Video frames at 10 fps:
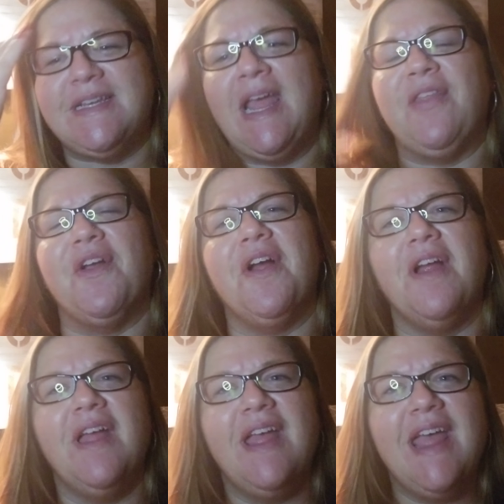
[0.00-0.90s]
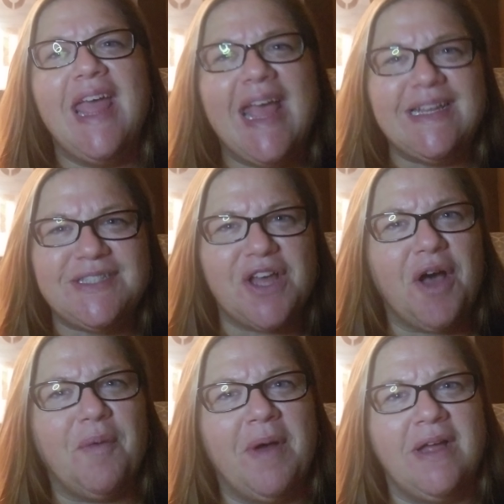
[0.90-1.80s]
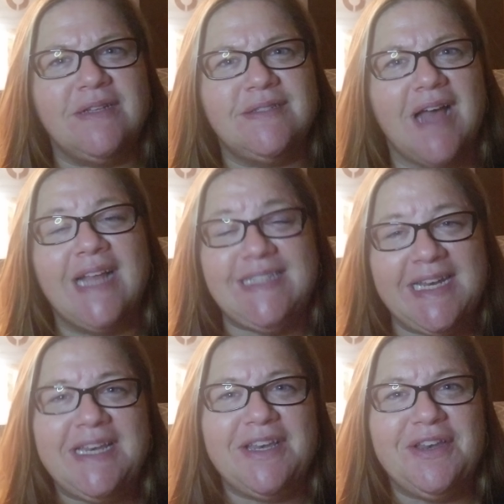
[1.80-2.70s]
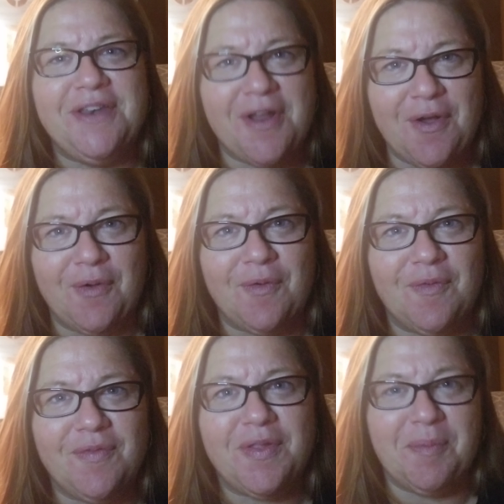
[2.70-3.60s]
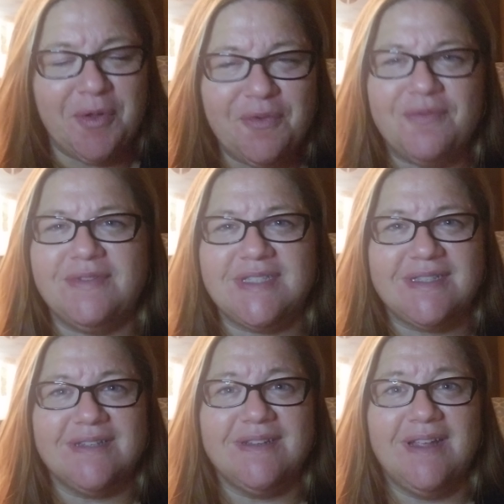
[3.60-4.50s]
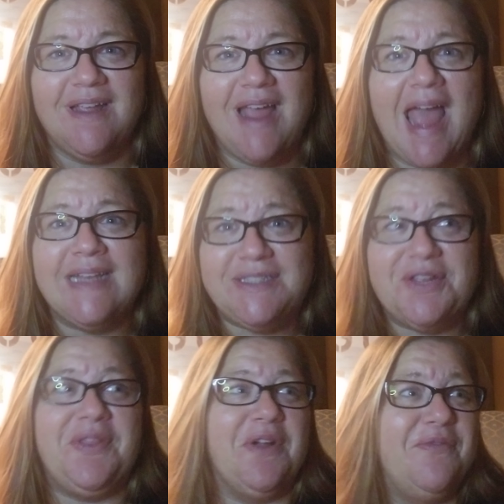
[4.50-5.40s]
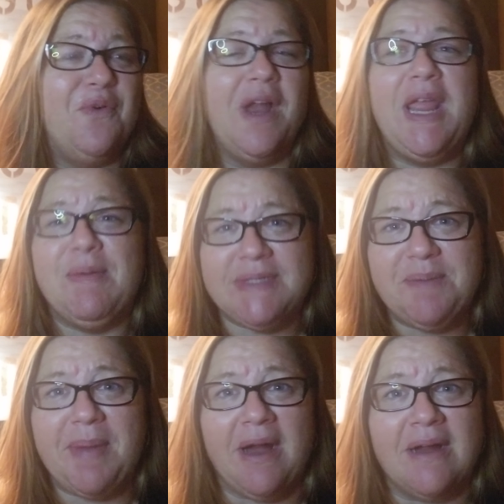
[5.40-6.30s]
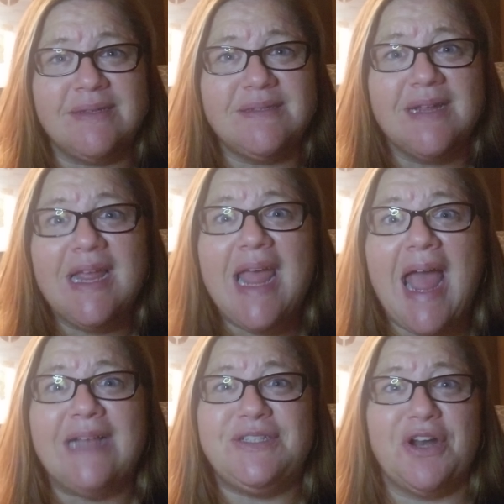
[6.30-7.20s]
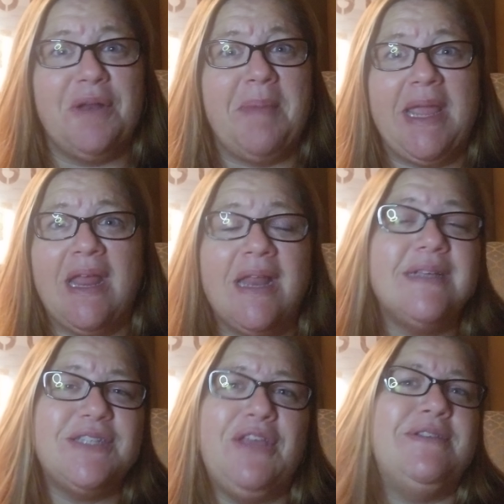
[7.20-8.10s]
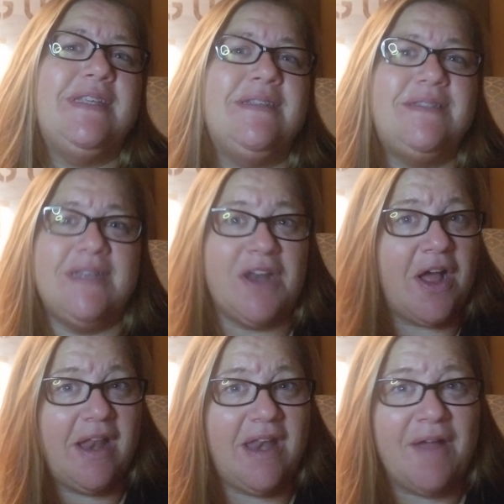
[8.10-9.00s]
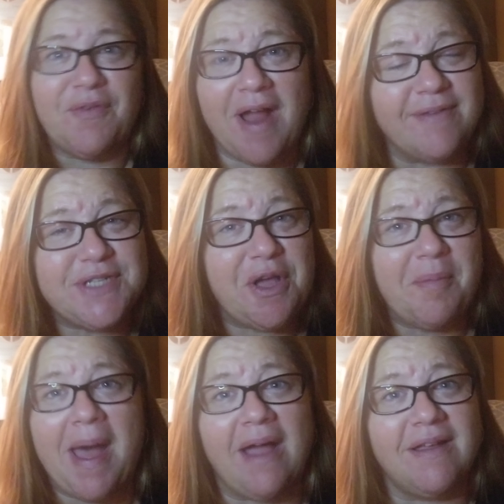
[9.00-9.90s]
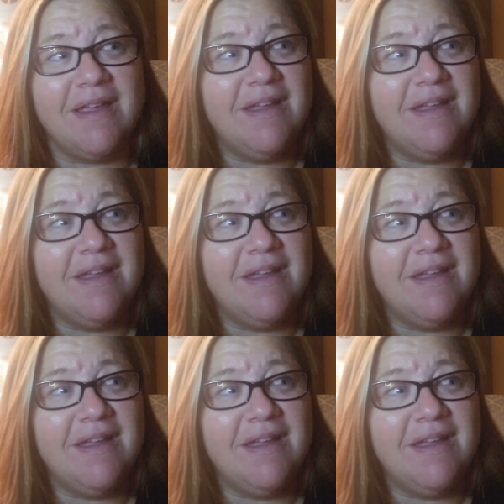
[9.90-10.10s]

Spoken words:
together, his thought was, I didn't know the moves. And so therefore he was embarrassed and started making excuses to not ever have to go back